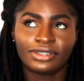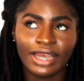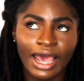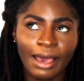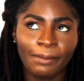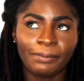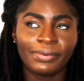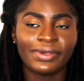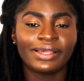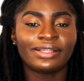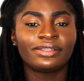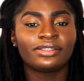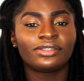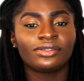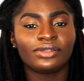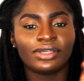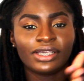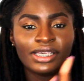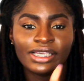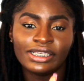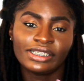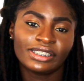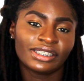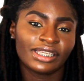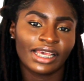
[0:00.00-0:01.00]
tap into
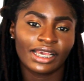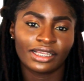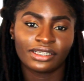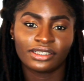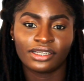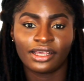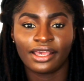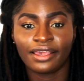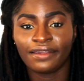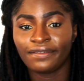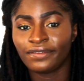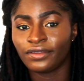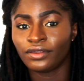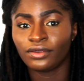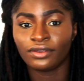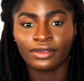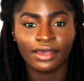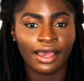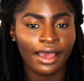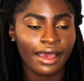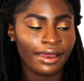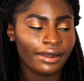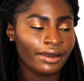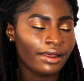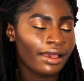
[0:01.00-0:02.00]
each sector if you
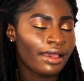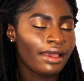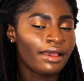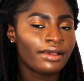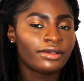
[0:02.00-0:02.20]
can.